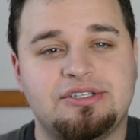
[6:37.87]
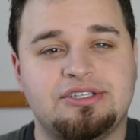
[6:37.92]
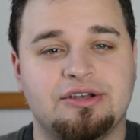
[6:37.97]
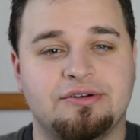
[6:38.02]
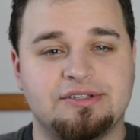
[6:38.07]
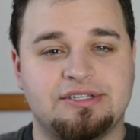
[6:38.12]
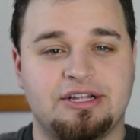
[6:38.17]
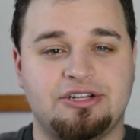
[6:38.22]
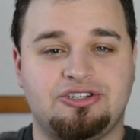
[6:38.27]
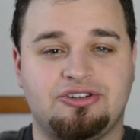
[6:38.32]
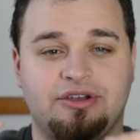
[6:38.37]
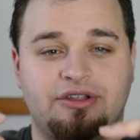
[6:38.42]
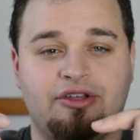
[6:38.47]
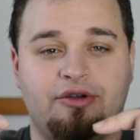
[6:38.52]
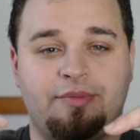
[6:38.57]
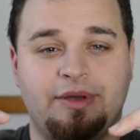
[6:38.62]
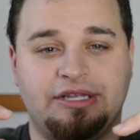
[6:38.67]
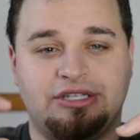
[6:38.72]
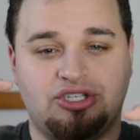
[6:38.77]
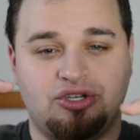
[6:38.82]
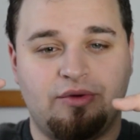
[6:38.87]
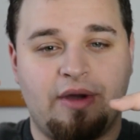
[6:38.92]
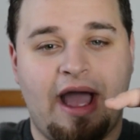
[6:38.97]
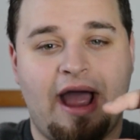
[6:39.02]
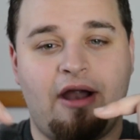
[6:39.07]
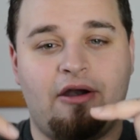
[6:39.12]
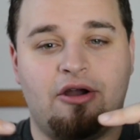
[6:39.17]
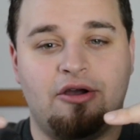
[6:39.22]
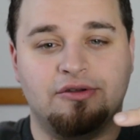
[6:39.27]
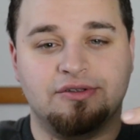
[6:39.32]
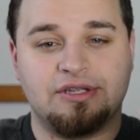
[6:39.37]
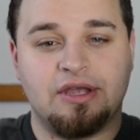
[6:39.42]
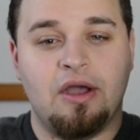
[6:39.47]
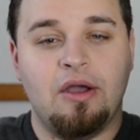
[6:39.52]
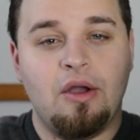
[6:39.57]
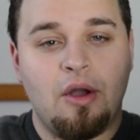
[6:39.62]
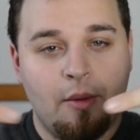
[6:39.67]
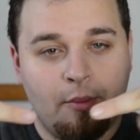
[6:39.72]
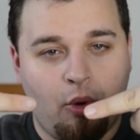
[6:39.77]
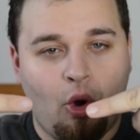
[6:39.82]
So essentially there'll be two arrows
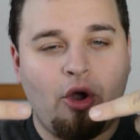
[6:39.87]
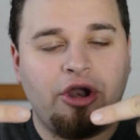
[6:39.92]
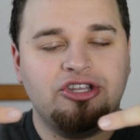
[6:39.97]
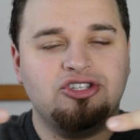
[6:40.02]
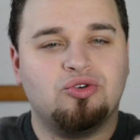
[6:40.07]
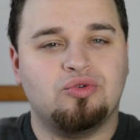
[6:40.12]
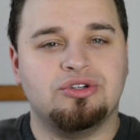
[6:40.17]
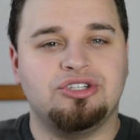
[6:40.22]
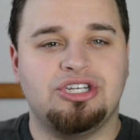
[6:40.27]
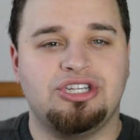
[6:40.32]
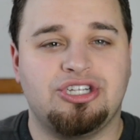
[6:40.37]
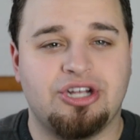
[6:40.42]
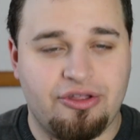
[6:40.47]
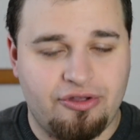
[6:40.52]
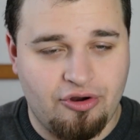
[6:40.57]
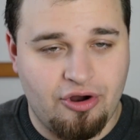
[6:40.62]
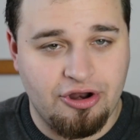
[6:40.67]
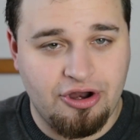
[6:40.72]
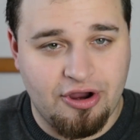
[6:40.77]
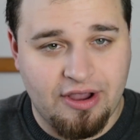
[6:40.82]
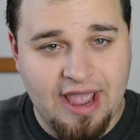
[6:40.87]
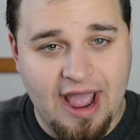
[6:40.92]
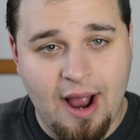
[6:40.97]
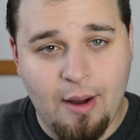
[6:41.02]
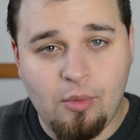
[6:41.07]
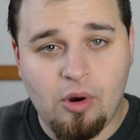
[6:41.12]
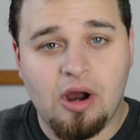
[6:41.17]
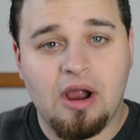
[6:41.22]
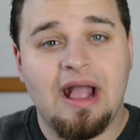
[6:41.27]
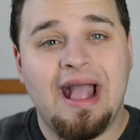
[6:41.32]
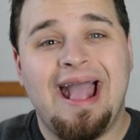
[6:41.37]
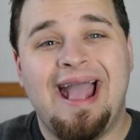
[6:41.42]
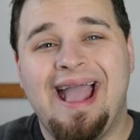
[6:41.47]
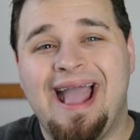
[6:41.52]
pointing towards each other on your camera.